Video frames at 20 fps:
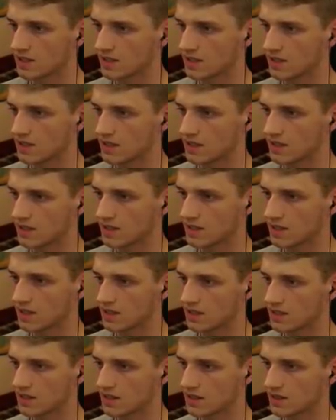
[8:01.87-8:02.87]
Yeah.
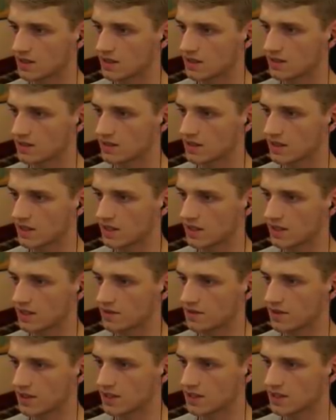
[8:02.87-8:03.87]
Okay,
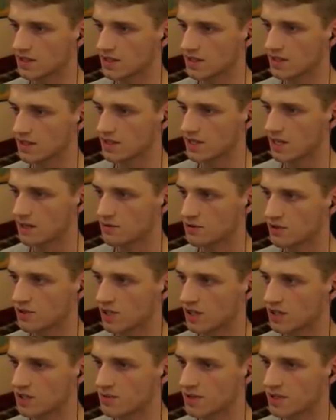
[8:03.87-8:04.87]
I think it's, it's time to
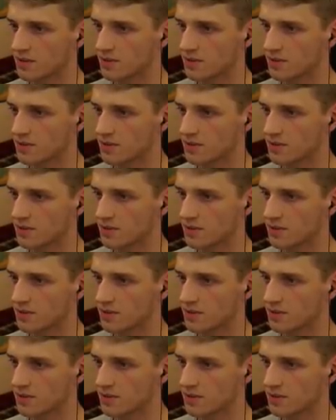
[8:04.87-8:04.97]
dodge